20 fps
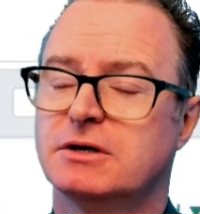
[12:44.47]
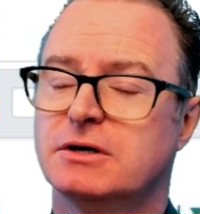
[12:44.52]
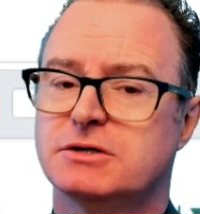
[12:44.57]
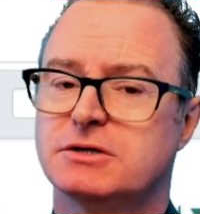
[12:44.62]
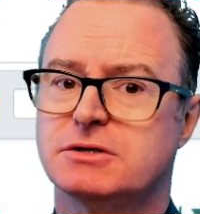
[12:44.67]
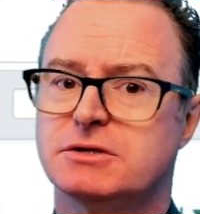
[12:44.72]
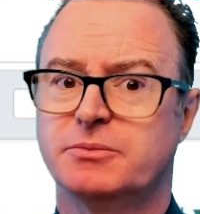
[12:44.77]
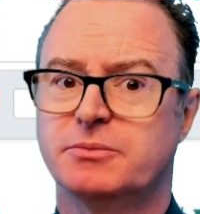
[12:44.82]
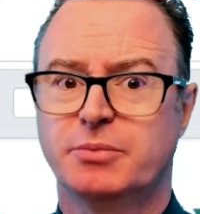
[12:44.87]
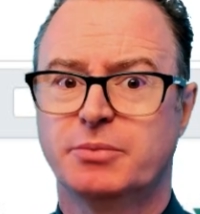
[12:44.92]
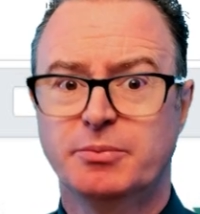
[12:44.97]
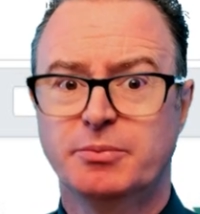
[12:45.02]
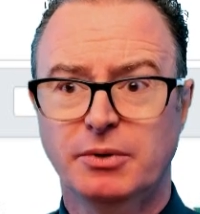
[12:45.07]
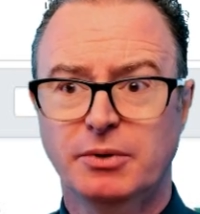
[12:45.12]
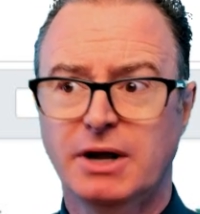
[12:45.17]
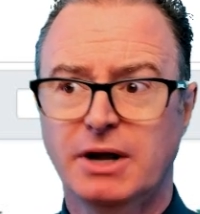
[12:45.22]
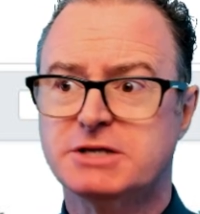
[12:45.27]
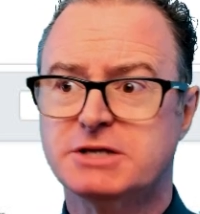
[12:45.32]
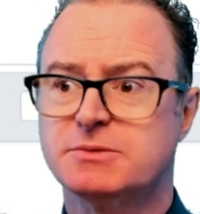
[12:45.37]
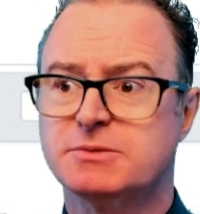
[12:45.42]
So people
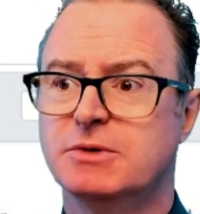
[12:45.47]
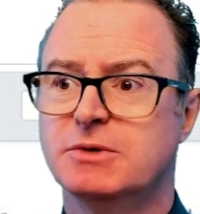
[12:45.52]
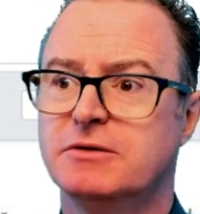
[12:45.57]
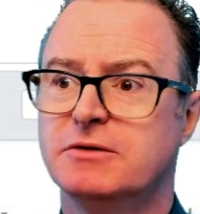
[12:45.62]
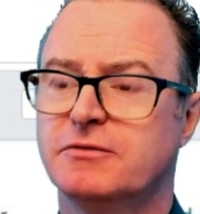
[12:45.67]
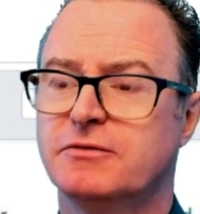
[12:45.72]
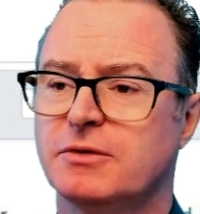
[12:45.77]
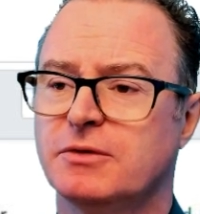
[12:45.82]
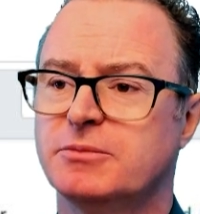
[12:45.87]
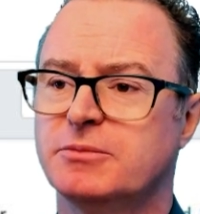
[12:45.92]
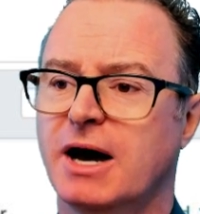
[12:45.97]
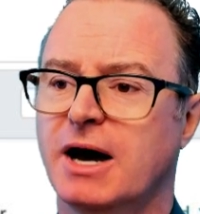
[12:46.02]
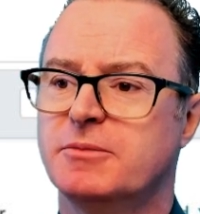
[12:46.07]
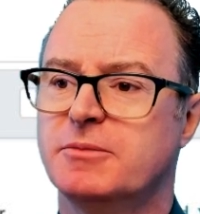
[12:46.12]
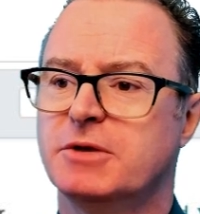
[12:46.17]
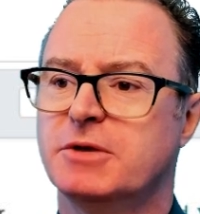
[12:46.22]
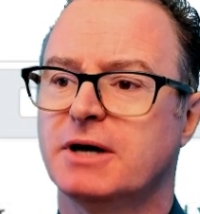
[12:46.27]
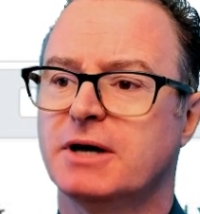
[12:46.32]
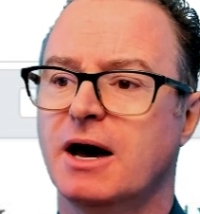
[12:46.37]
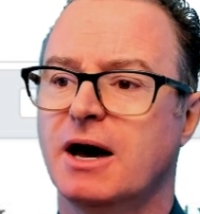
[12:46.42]
ask me from time
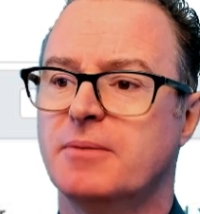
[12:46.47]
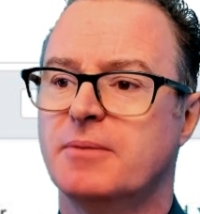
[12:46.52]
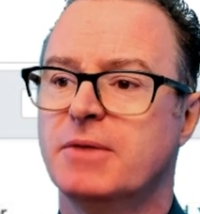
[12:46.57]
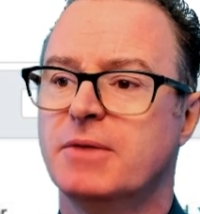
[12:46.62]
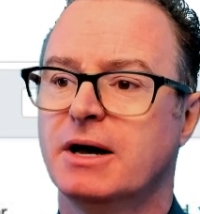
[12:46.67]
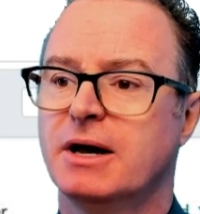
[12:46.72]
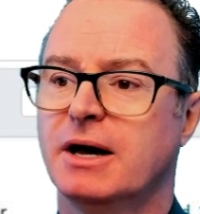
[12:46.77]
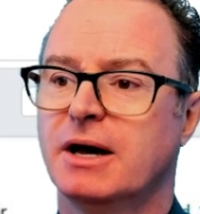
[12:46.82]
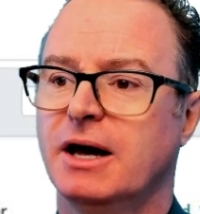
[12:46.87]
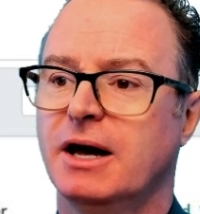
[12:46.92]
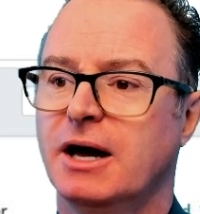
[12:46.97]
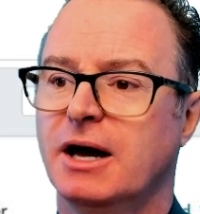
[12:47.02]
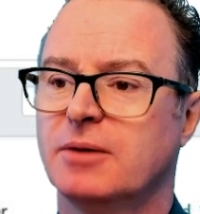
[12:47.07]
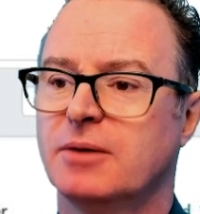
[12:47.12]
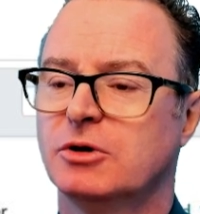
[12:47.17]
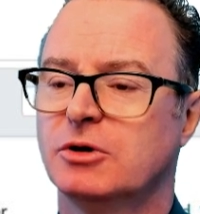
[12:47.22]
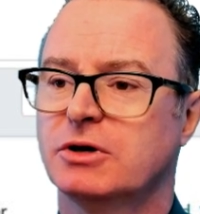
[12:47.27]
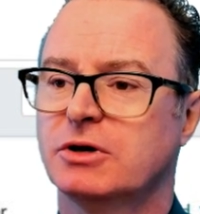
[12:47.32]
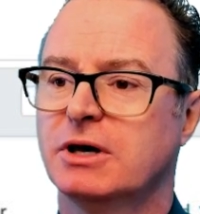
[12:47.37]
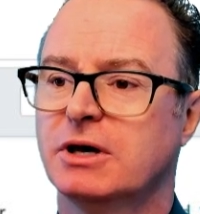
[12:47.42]
to time, hey, I'm
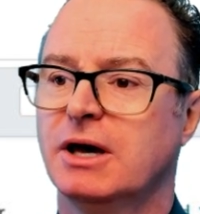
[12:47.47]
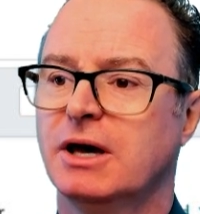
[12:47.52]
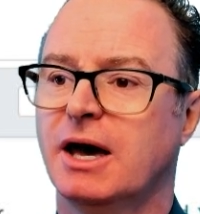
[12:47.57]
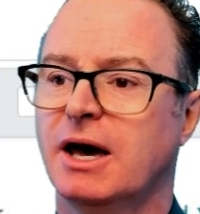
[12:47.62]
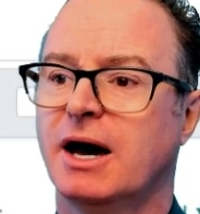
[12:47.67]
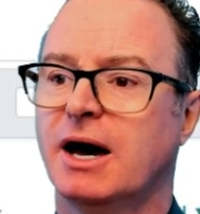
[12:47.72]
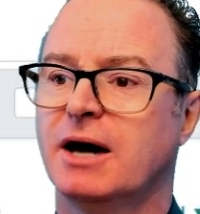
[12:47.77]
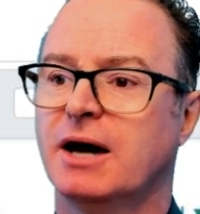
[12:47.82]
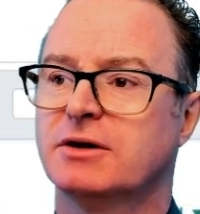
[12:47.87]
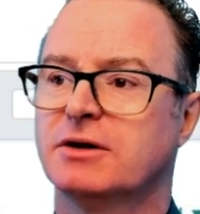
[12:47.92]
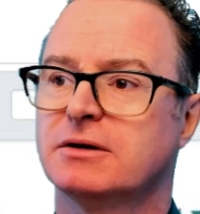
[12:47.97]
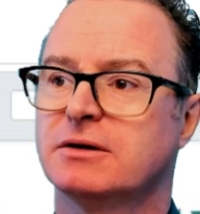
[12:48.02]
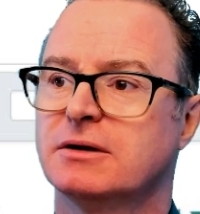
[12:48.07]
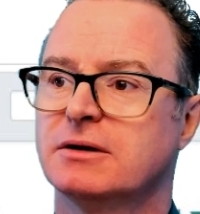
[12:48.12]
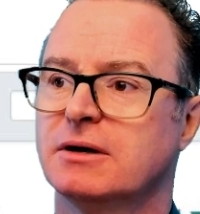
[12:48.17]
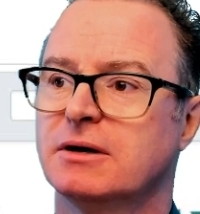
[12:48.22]
looking at,